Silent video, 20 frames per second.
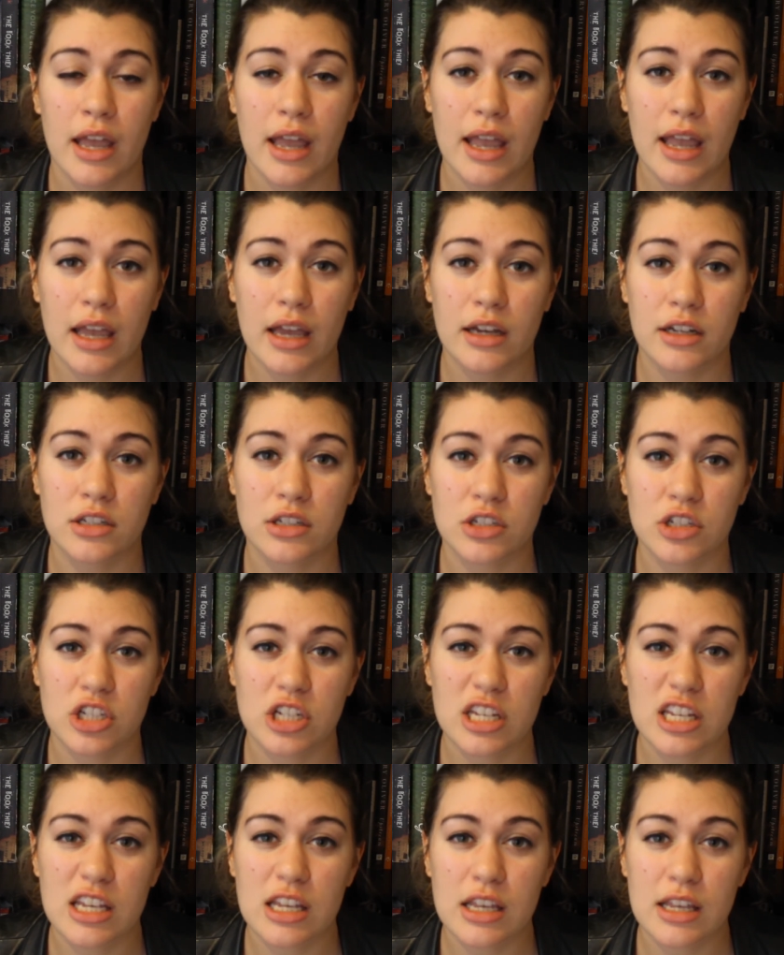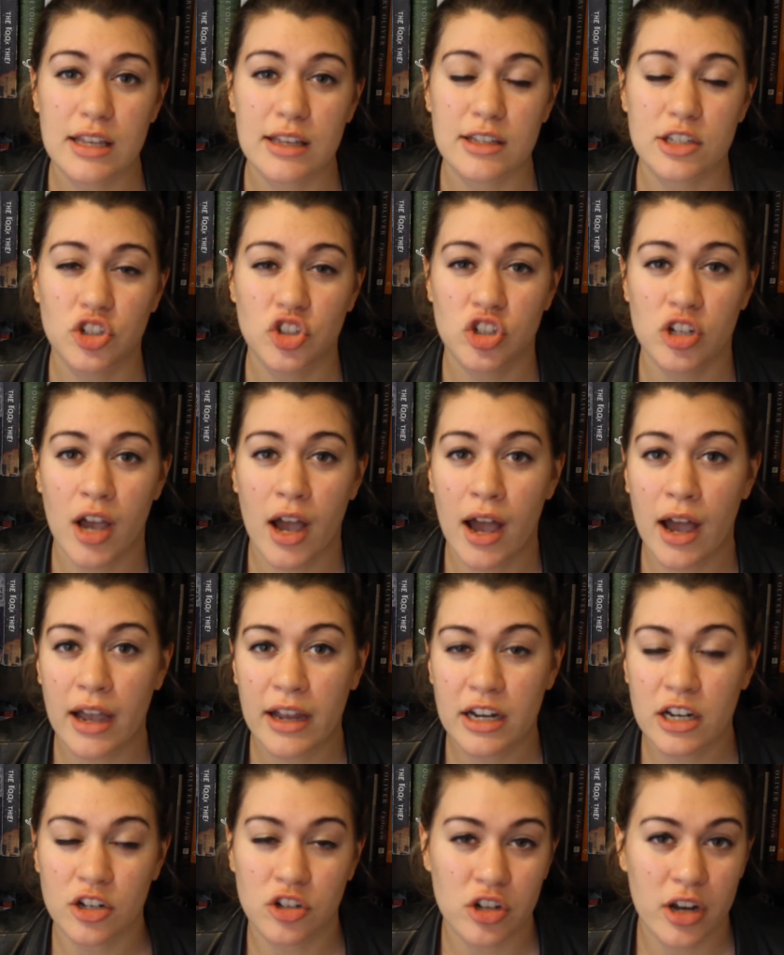and she is
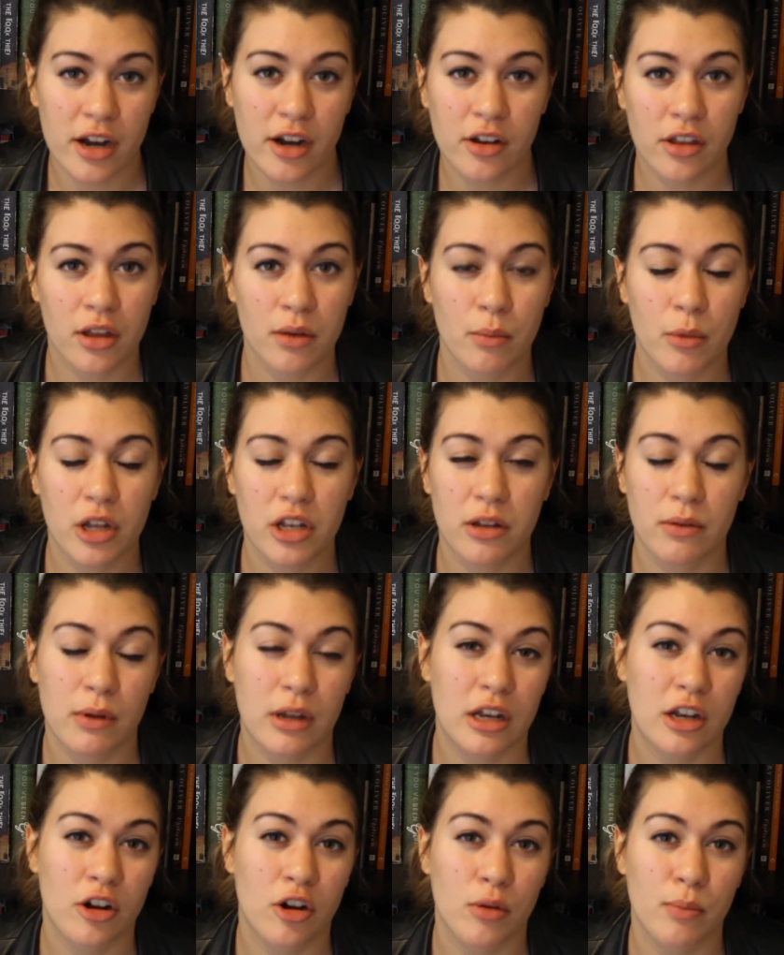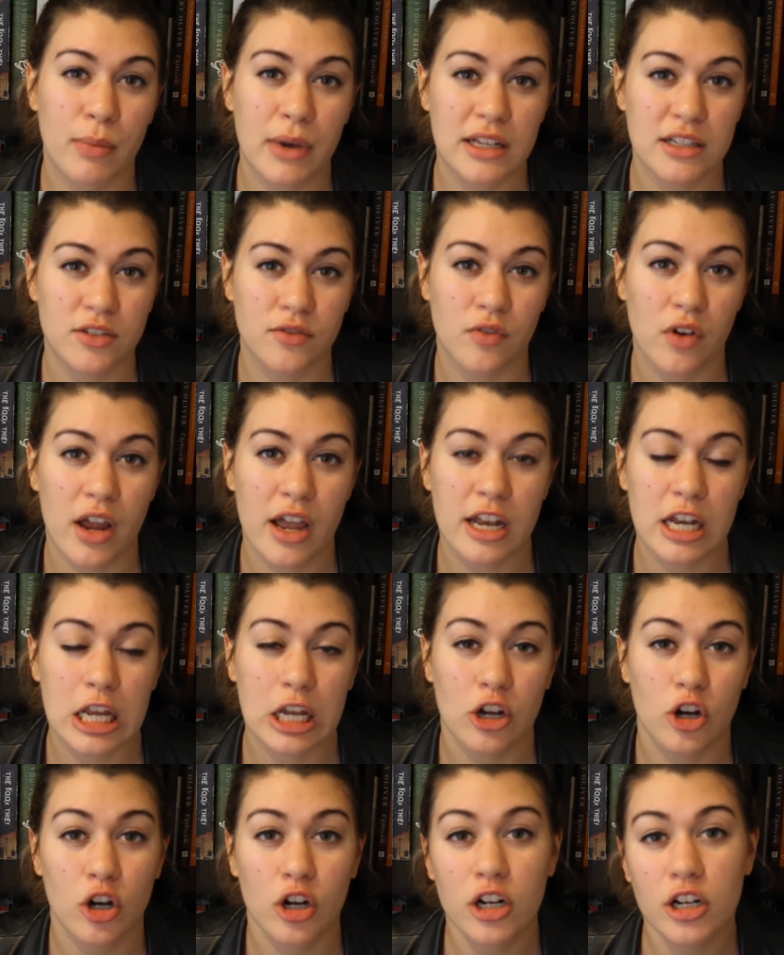shy to share them, but then her best friend
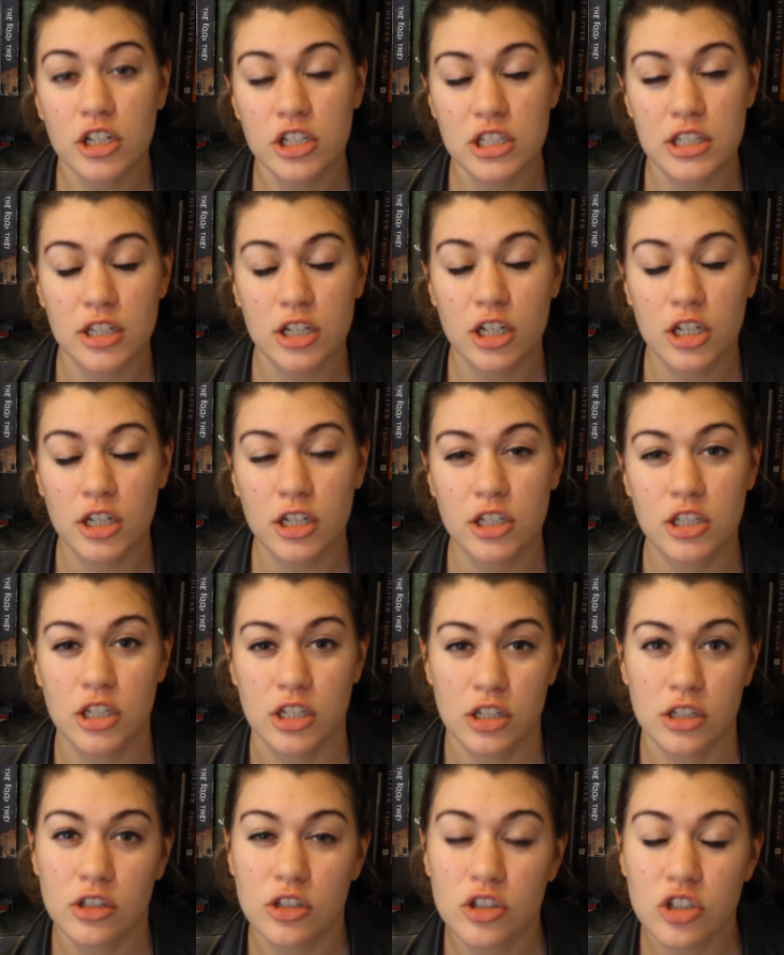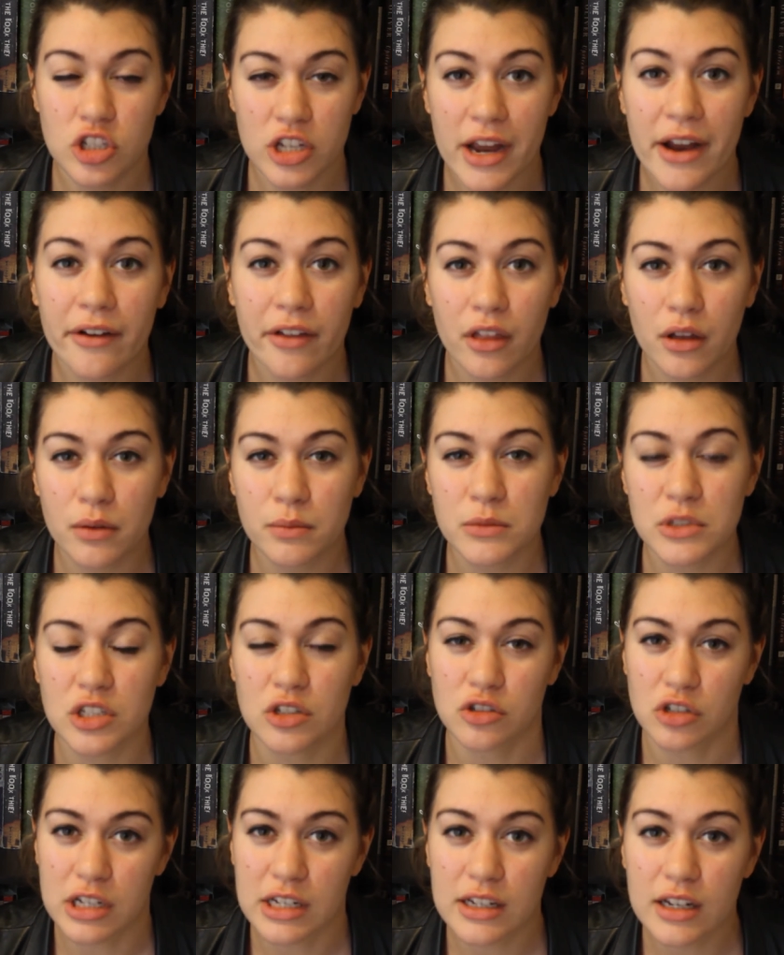encourages her to share them,
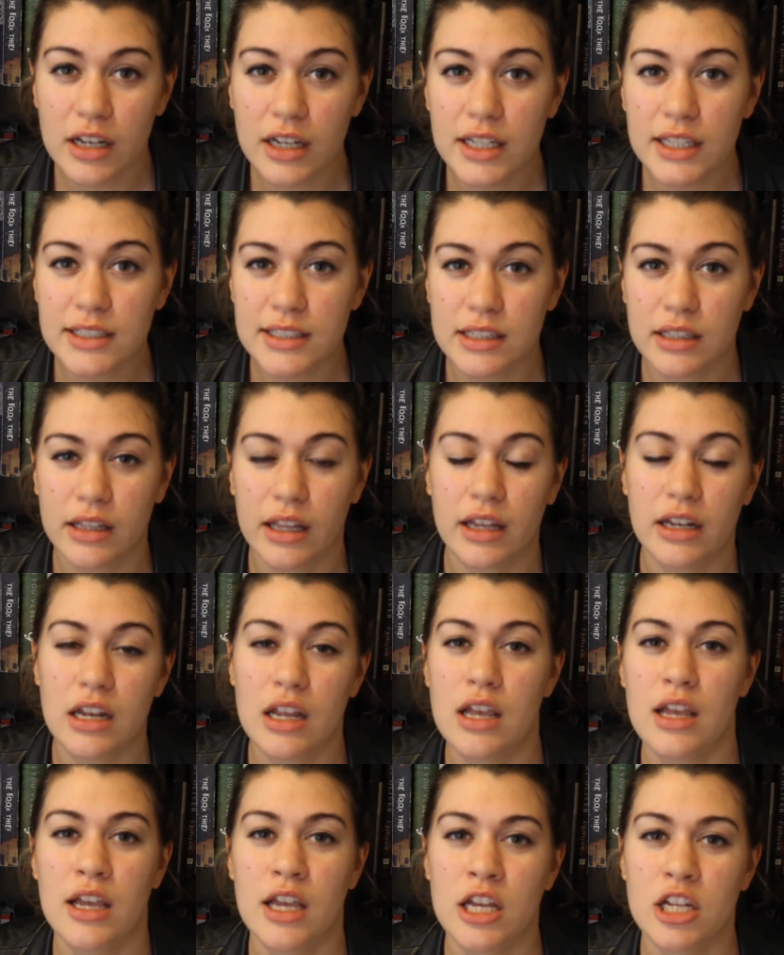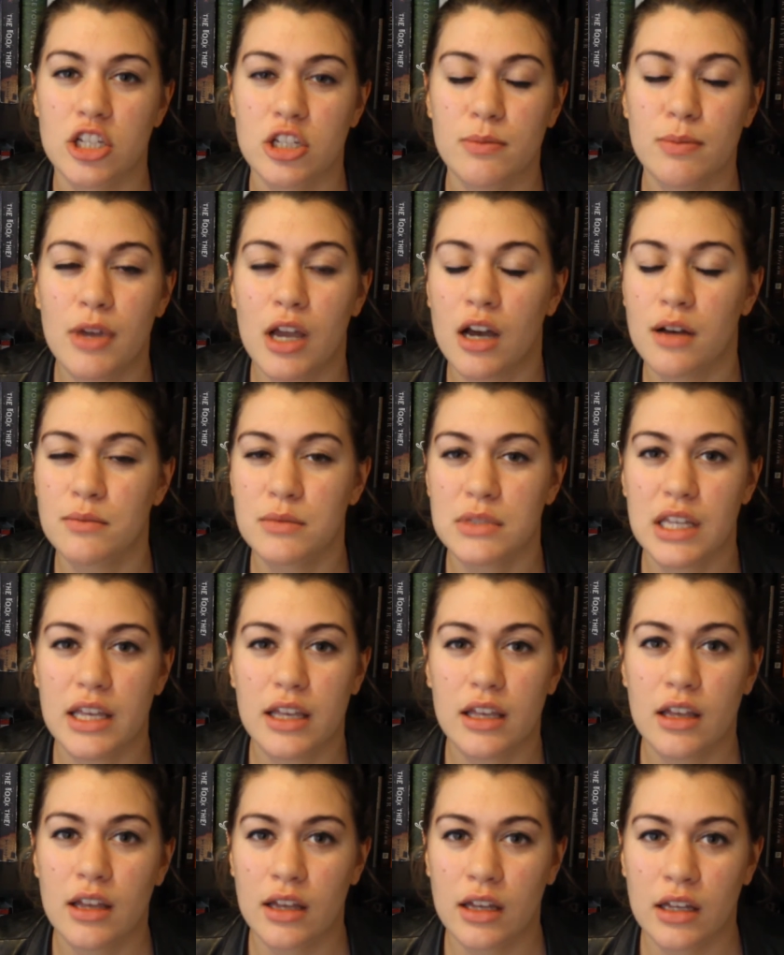so she does, and then she becomes
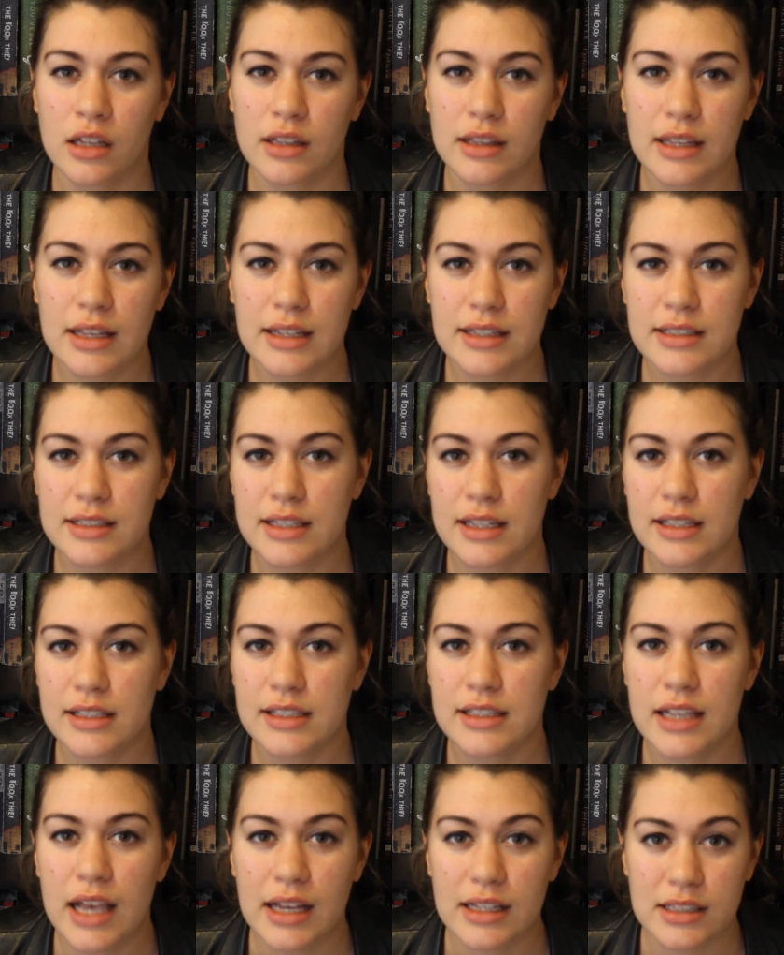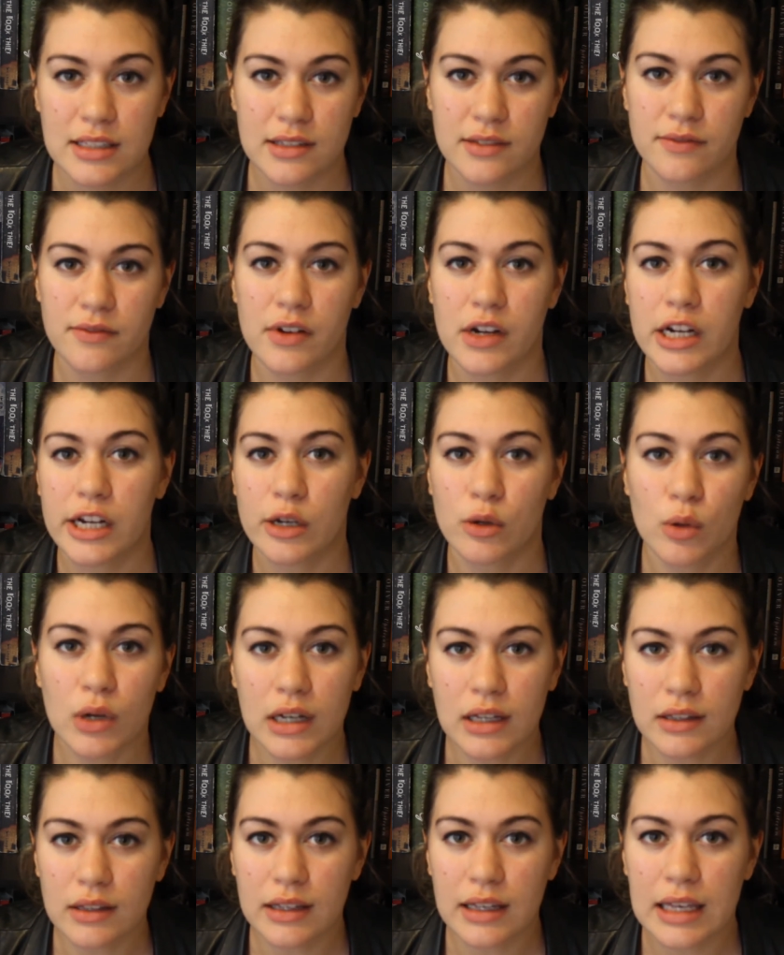like this success very
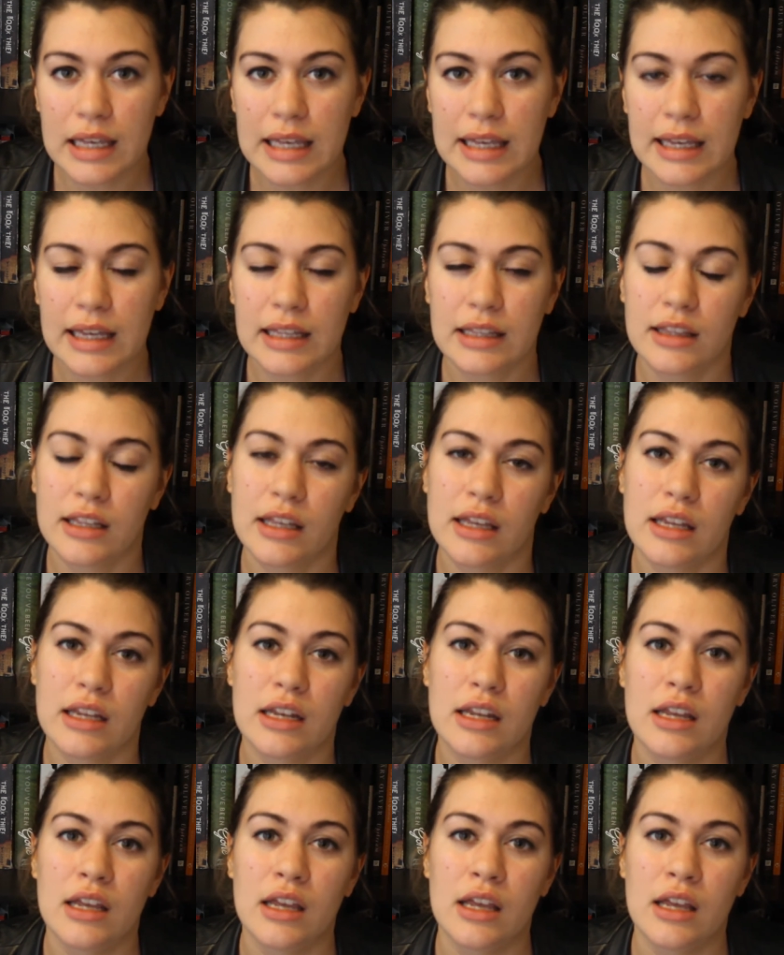quickly. And then